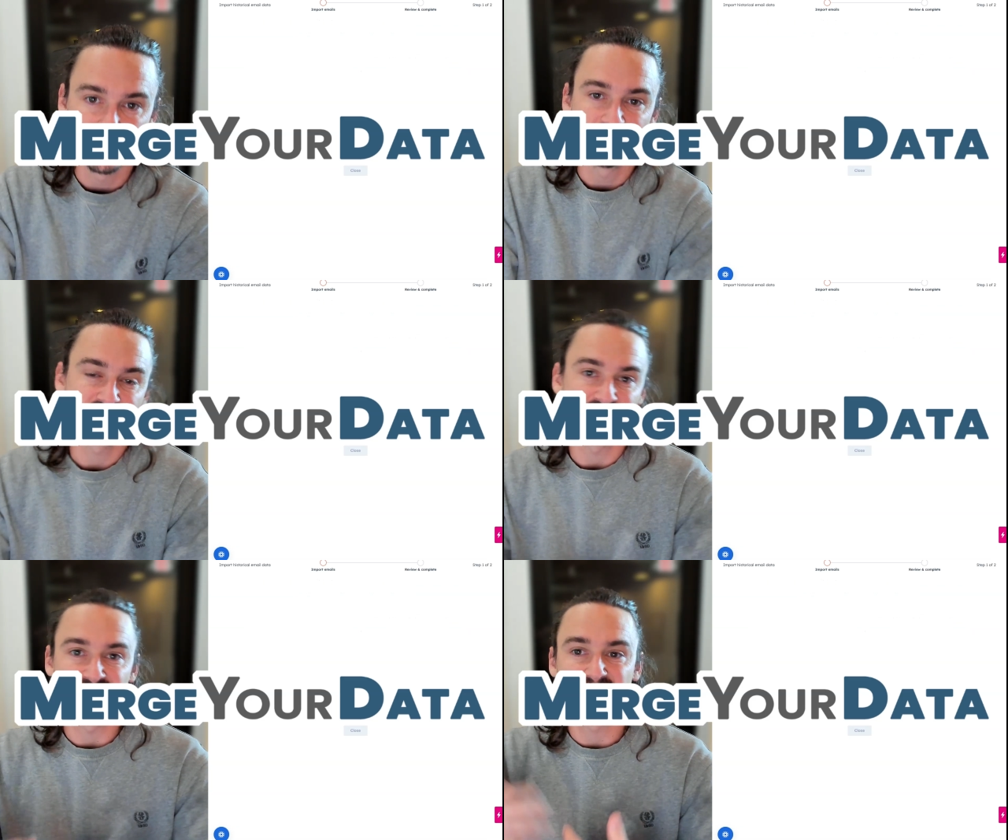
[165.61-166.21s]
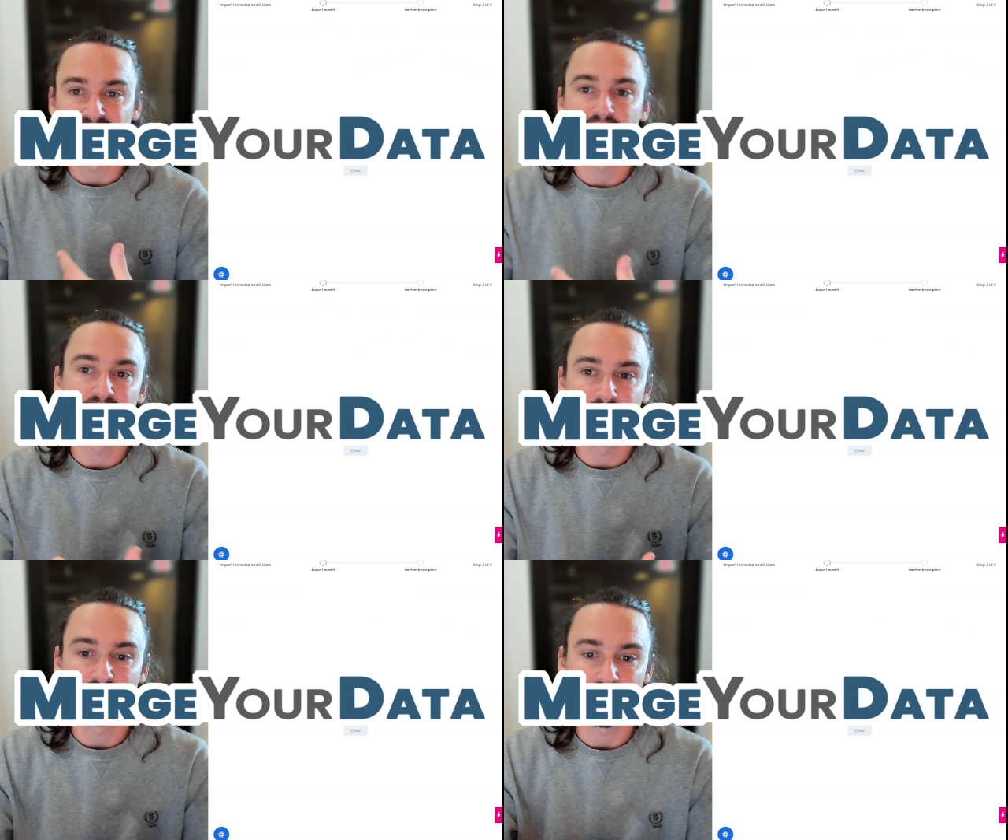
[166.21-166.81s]
It's going to scan our
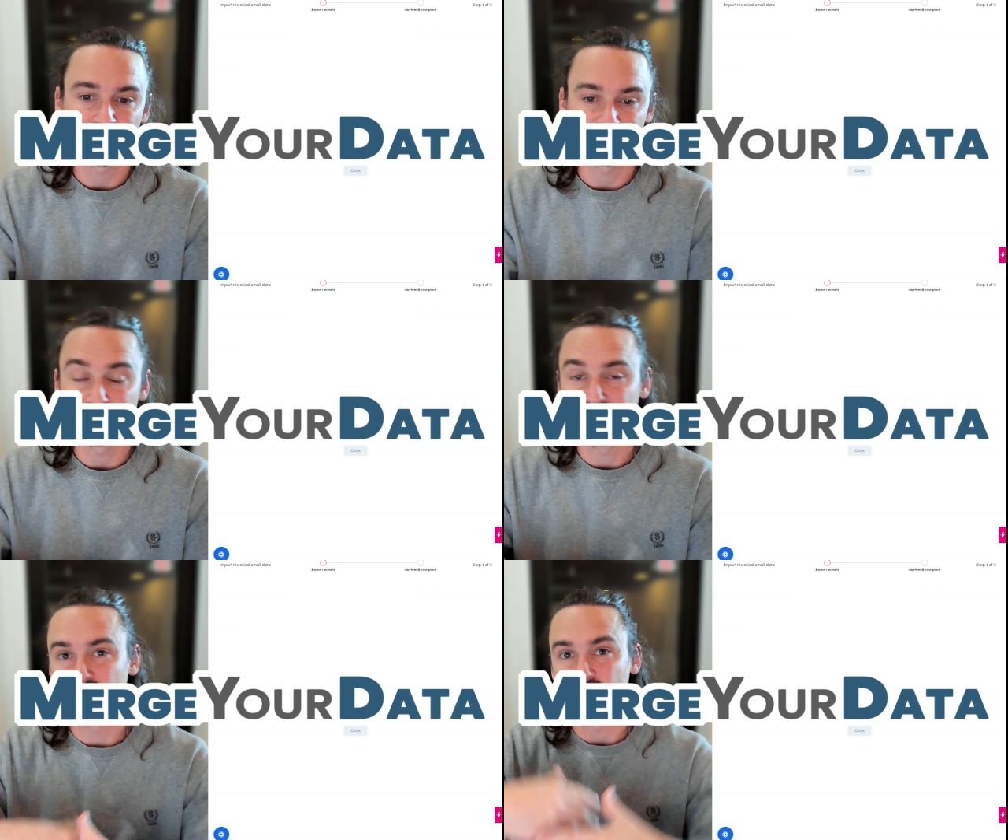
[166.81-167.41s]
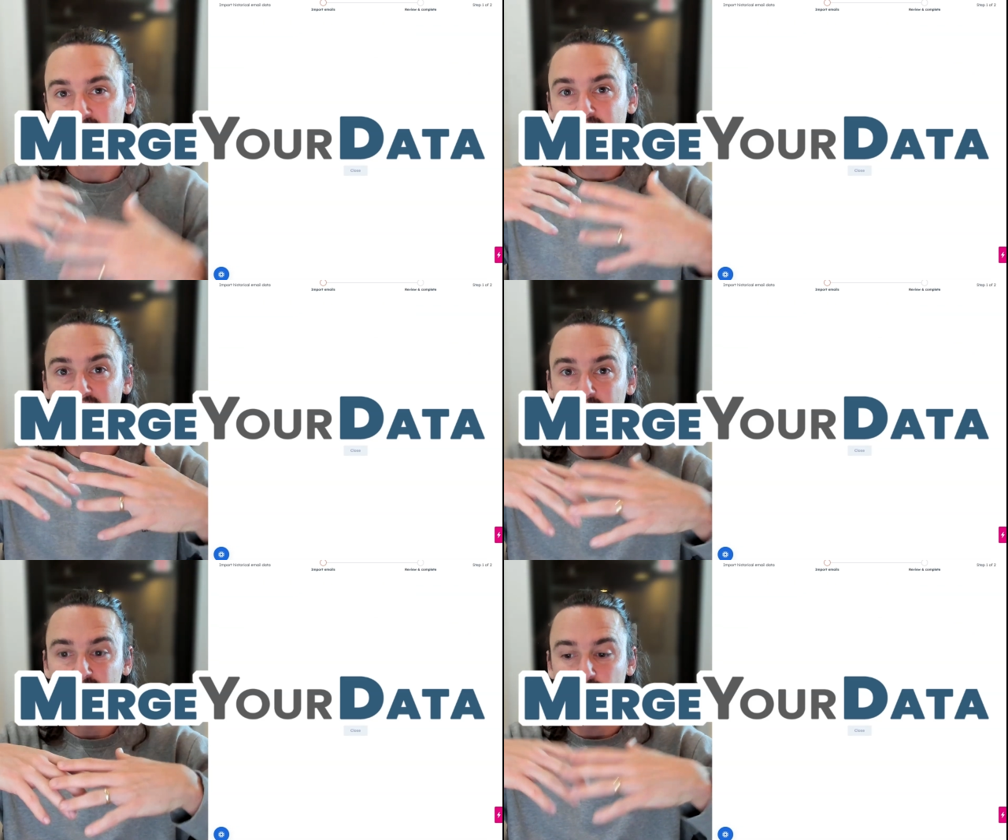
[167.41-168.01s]
inbox, and then we're going to be
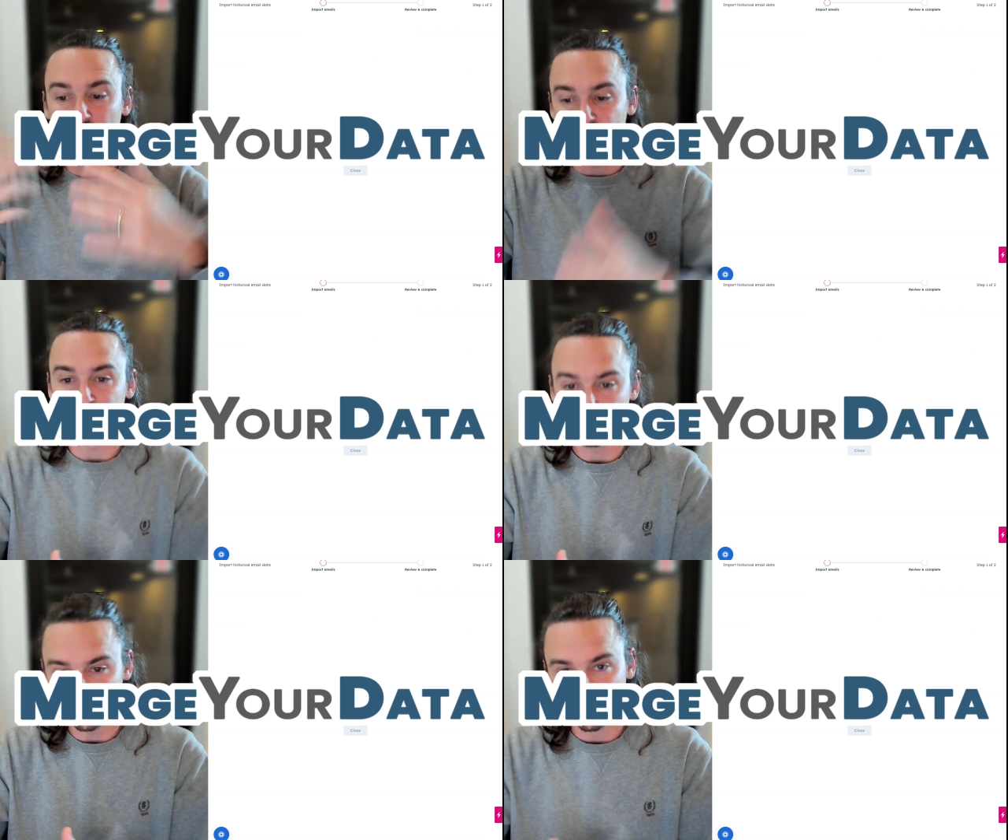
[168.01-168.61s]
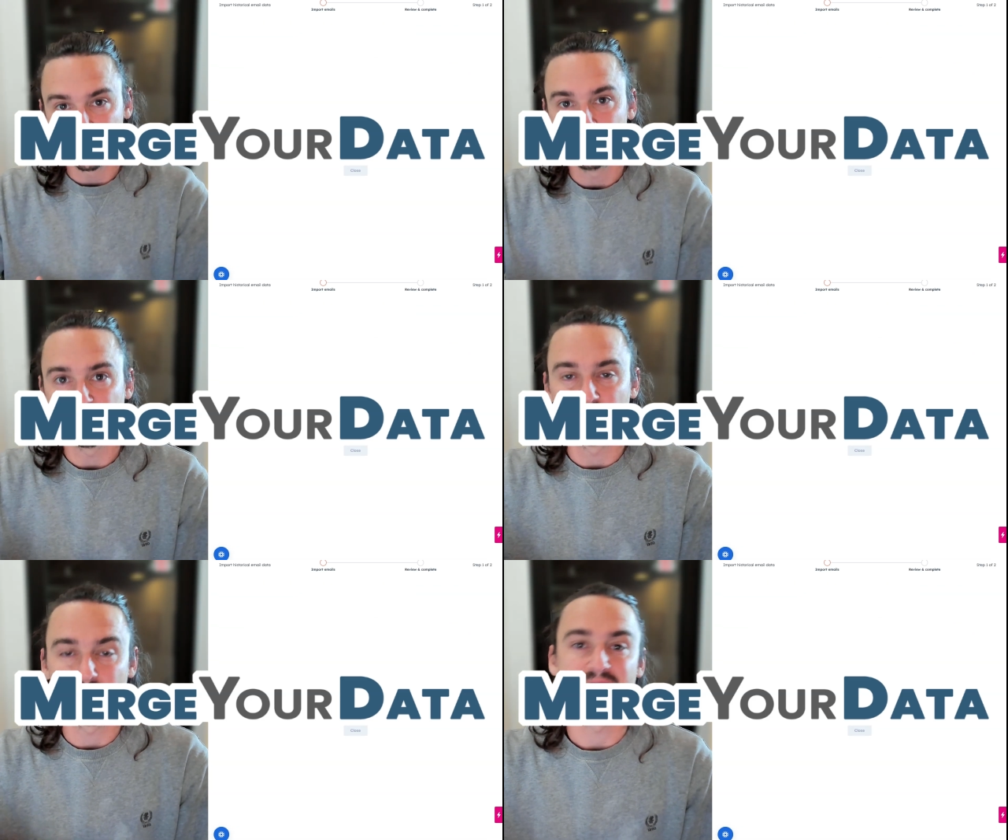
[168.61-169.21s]
able to review it
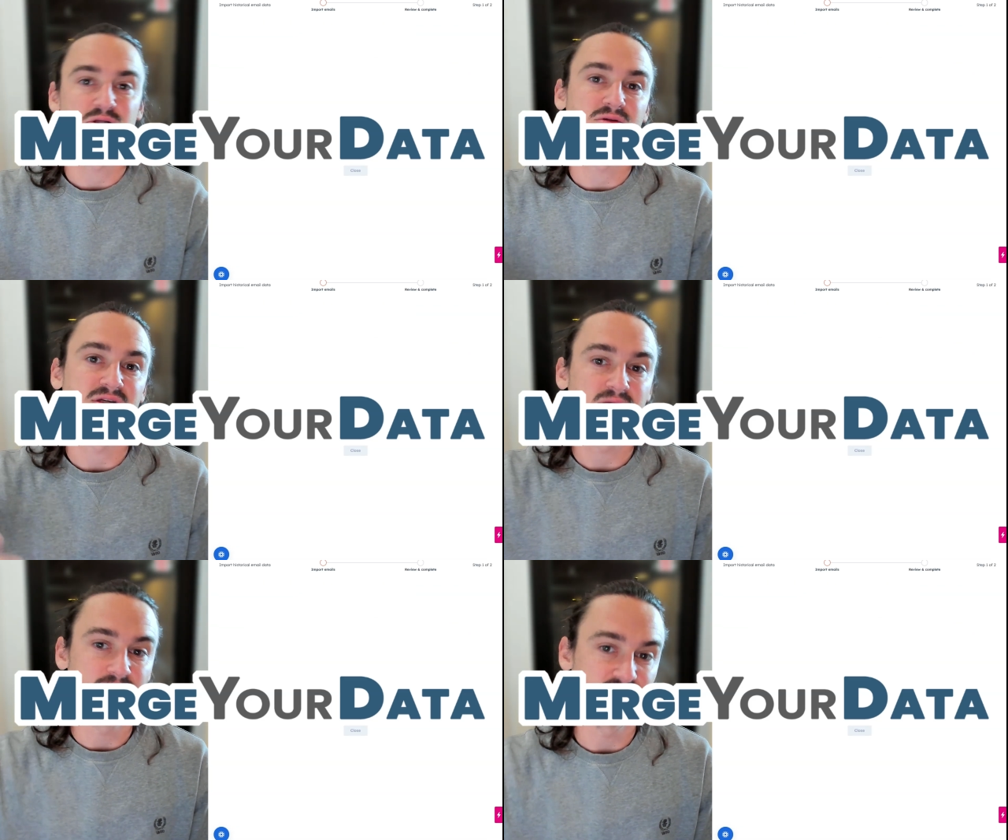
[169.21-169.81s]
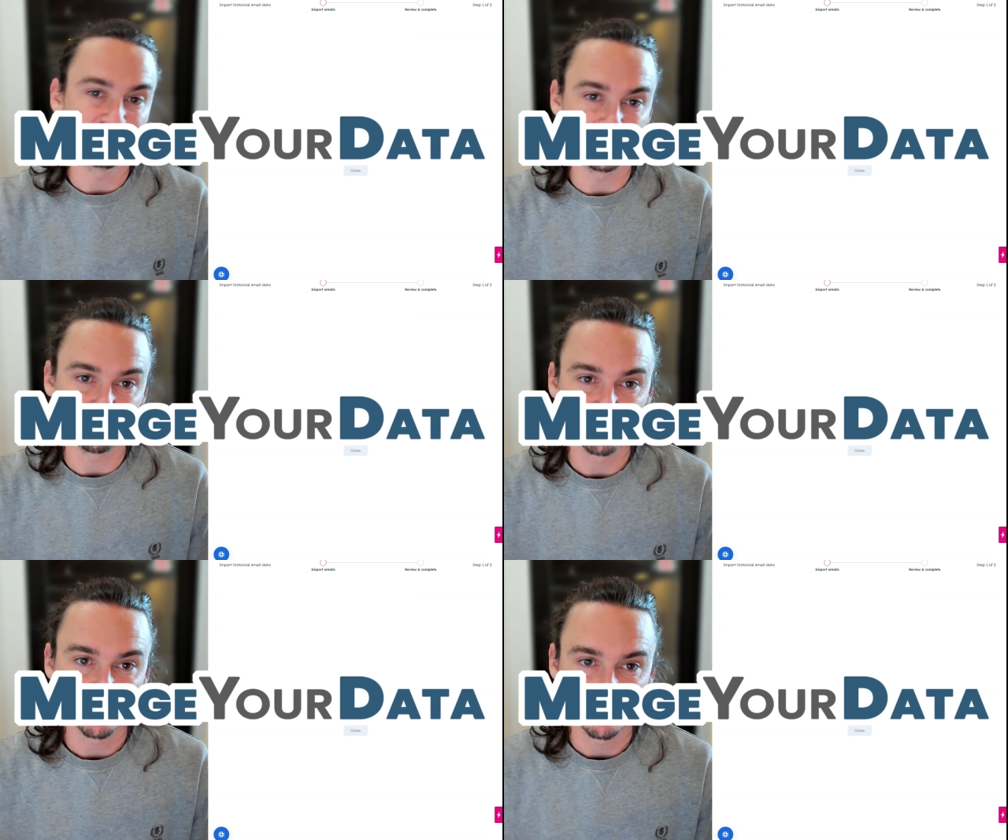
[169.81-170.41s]
before actually
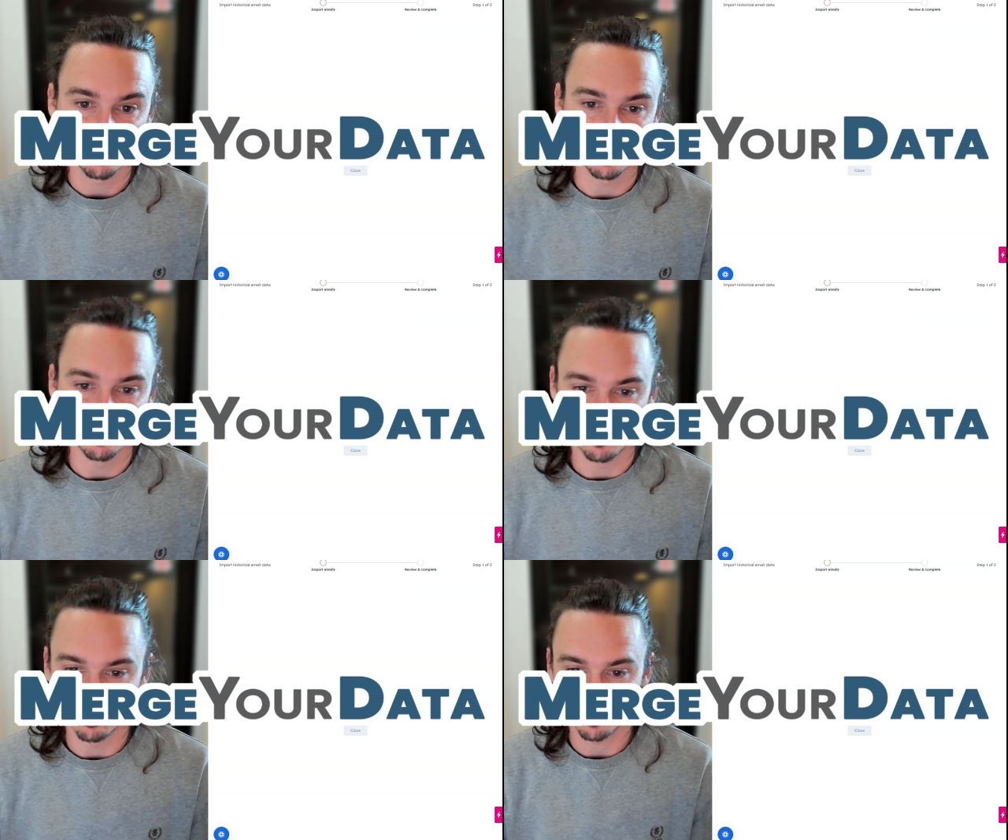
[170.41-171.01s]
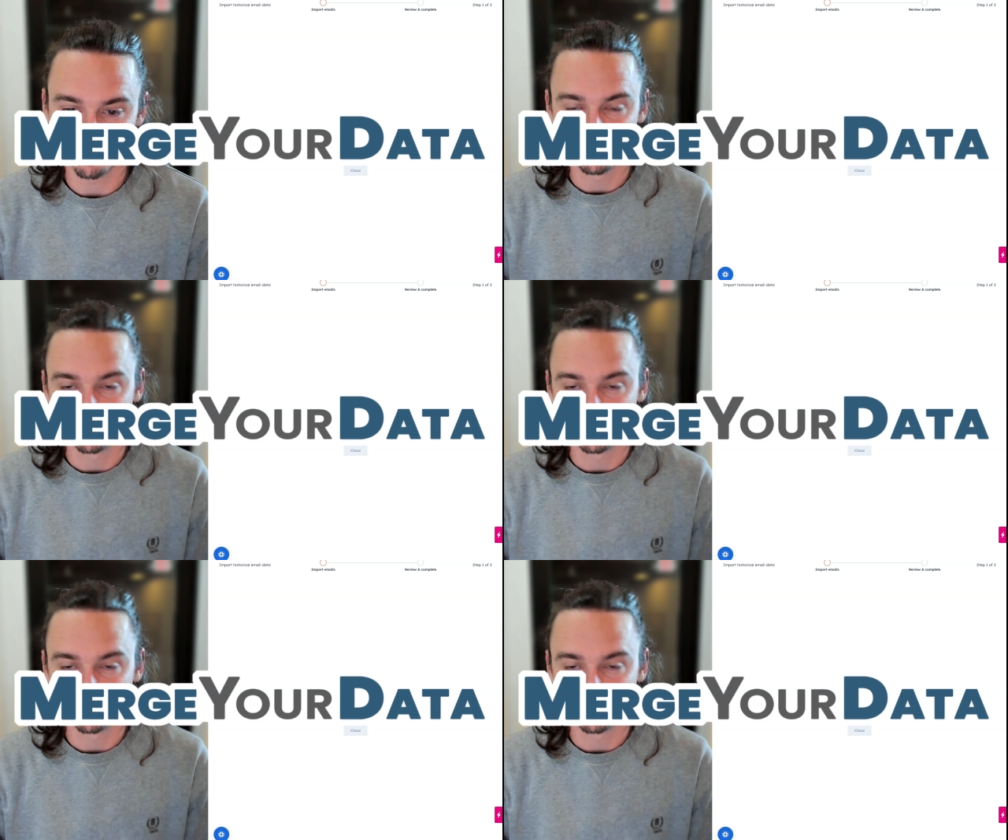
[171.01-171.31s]
completing the import.